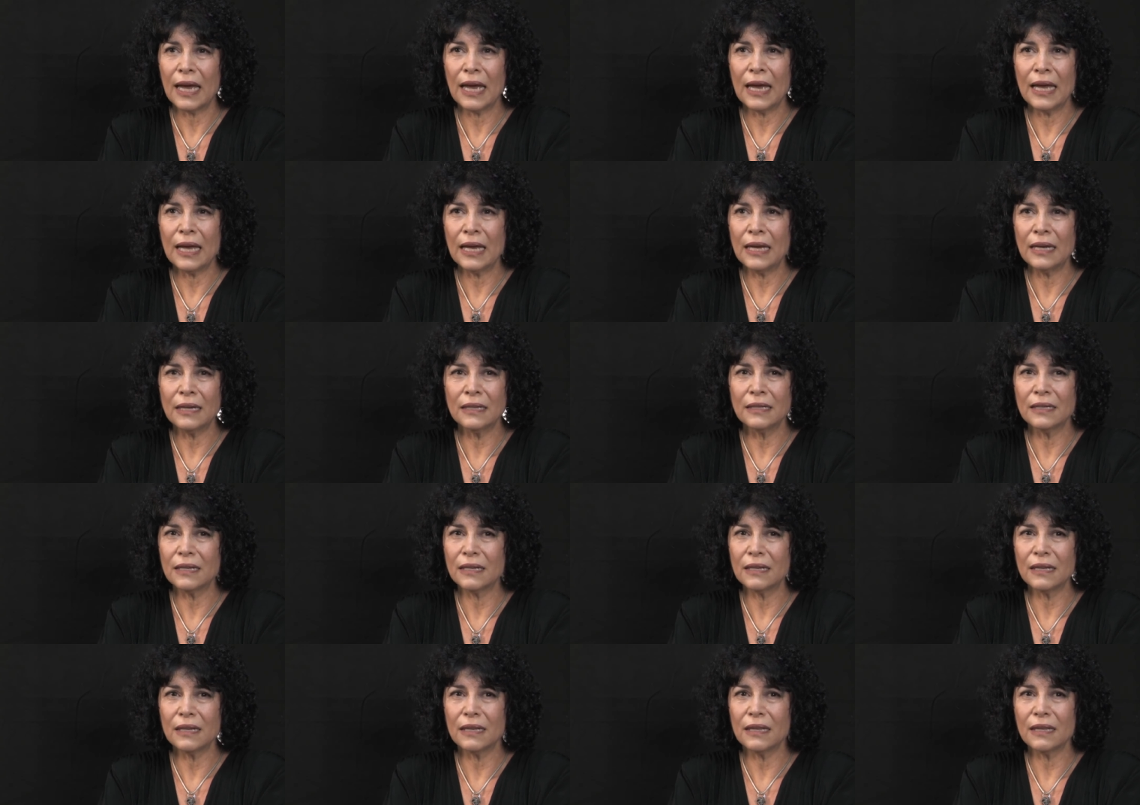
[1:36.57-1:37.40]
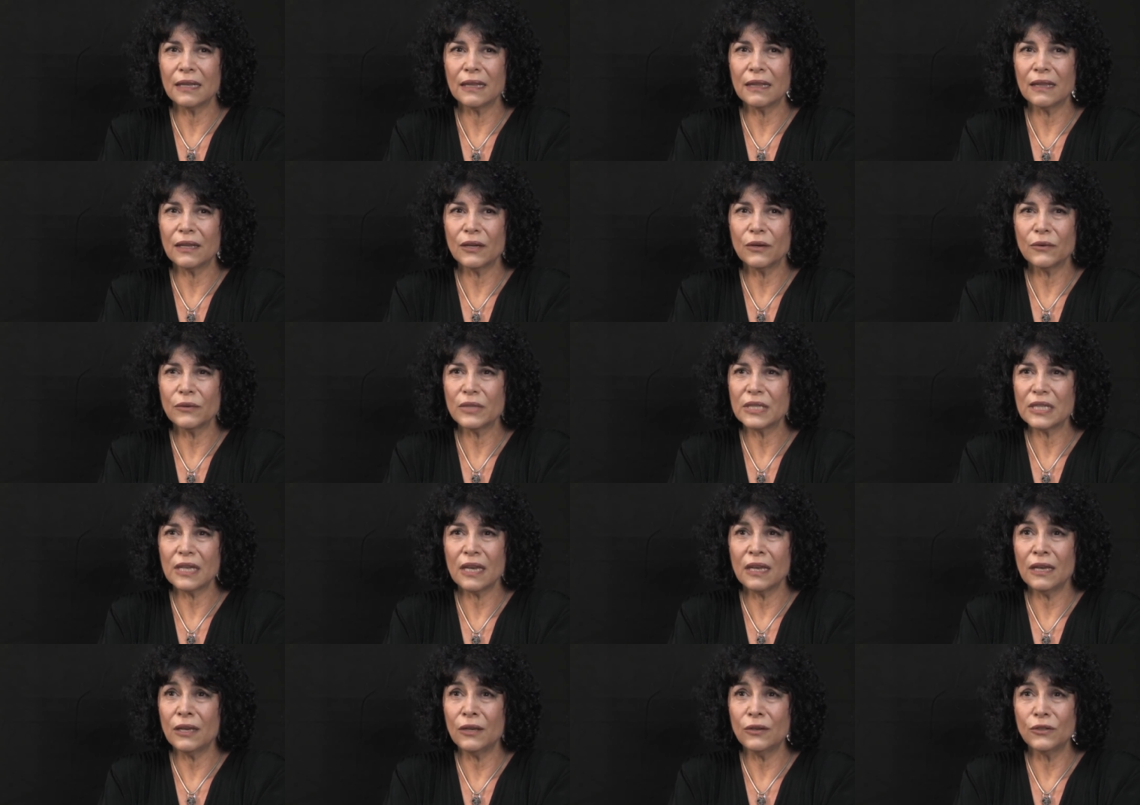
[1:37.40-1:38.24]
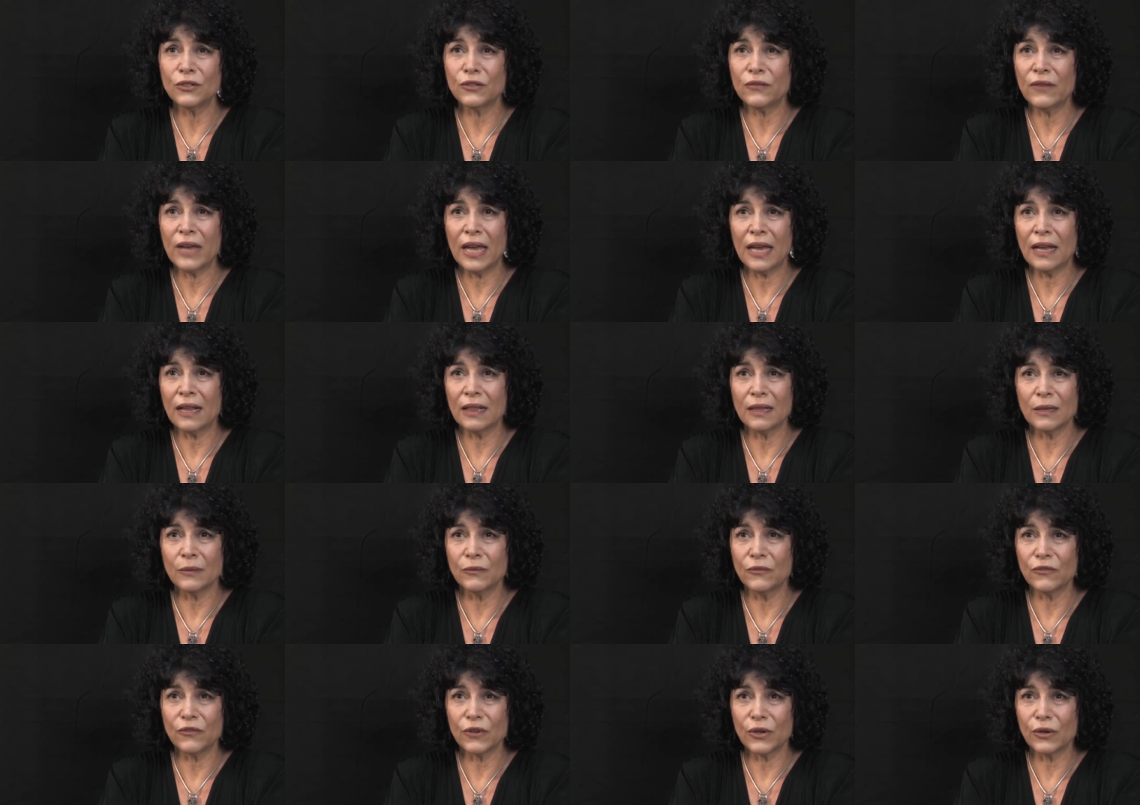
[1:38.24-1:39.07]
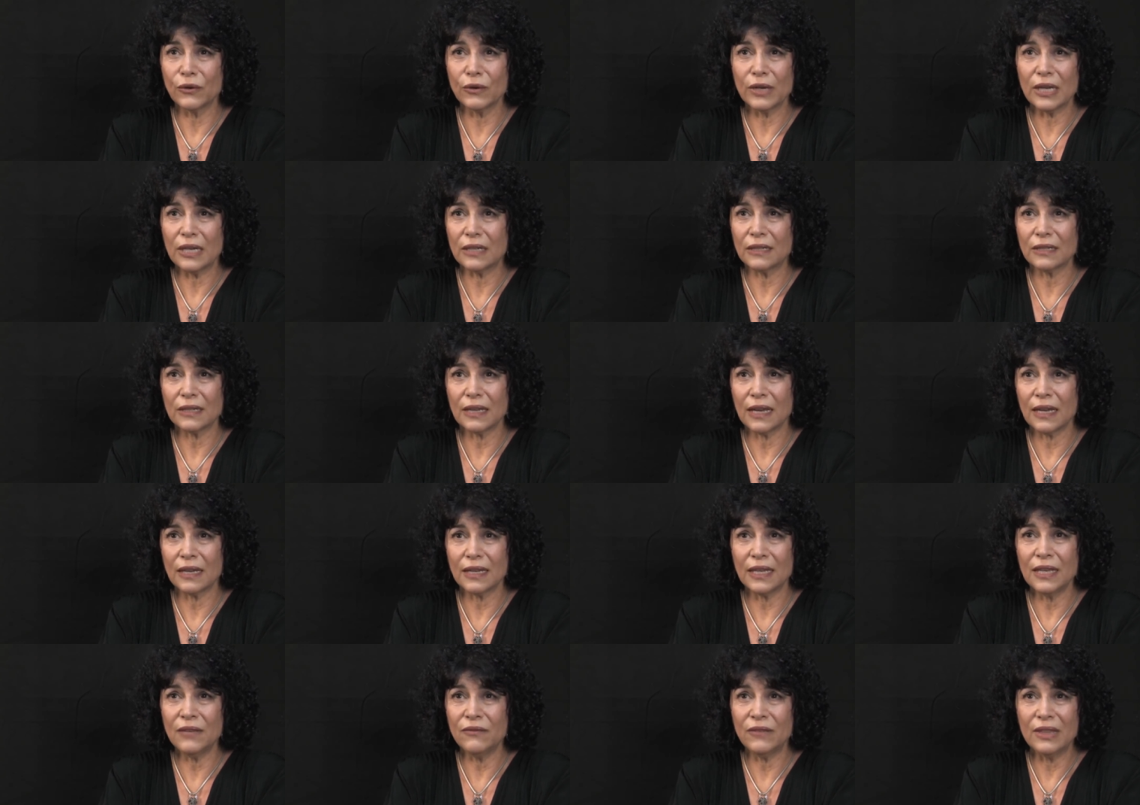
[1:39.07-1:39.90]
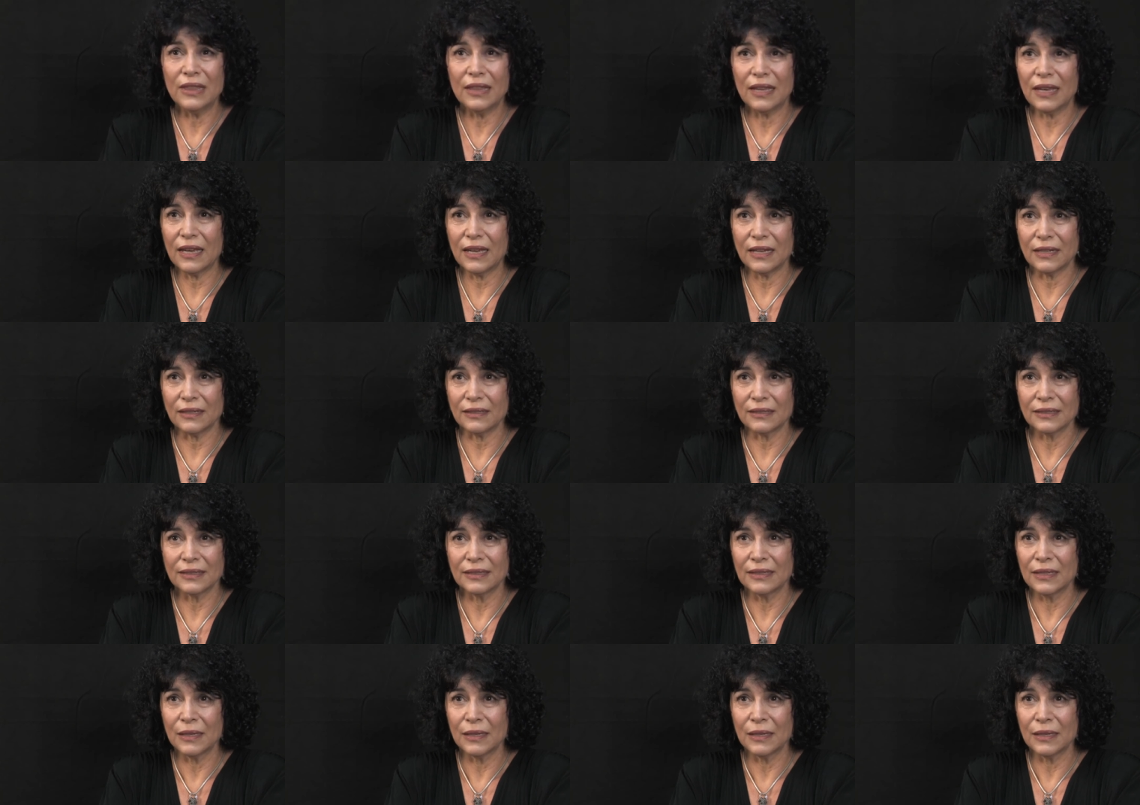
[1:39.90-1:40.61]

and there was a huge fan club for Grit even then,